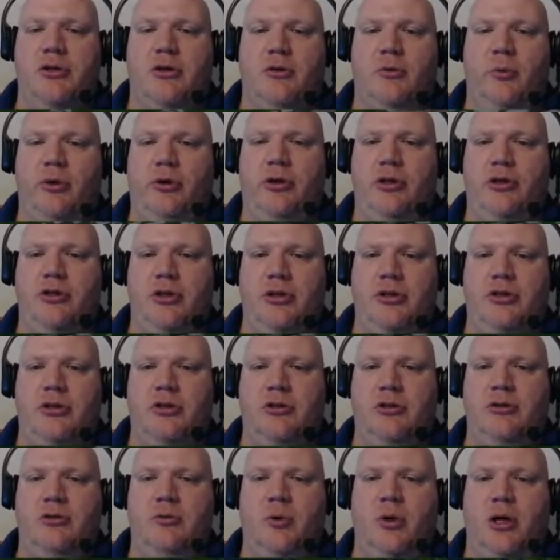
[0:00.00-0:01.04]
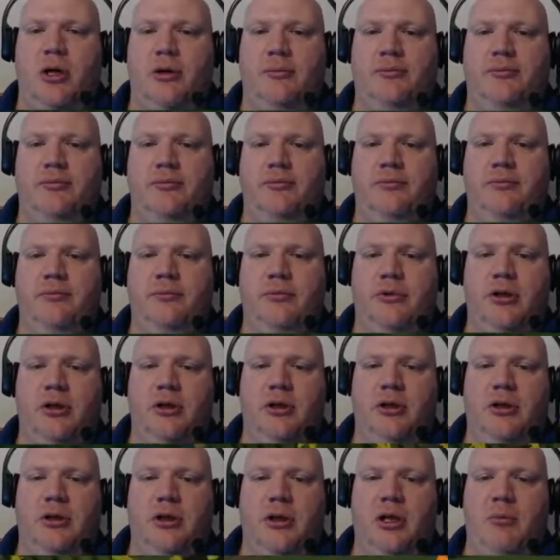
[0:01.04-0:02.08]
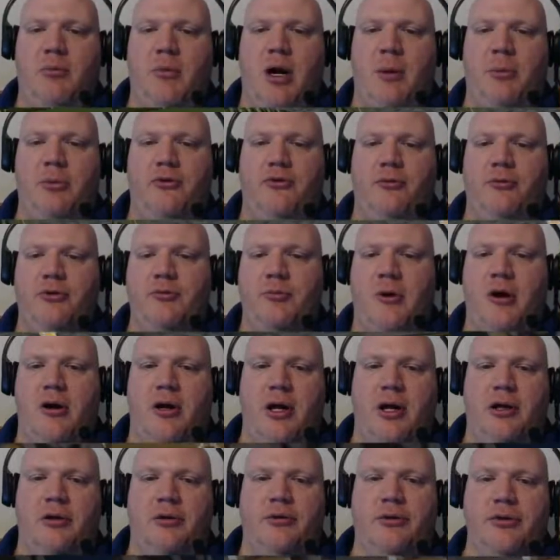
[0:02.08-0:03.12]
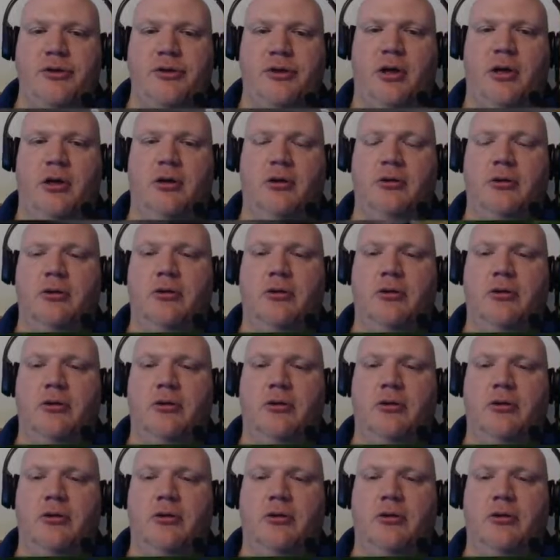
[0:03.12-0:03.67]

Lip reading: are really just to keep mobs from spawning out here on the skirt.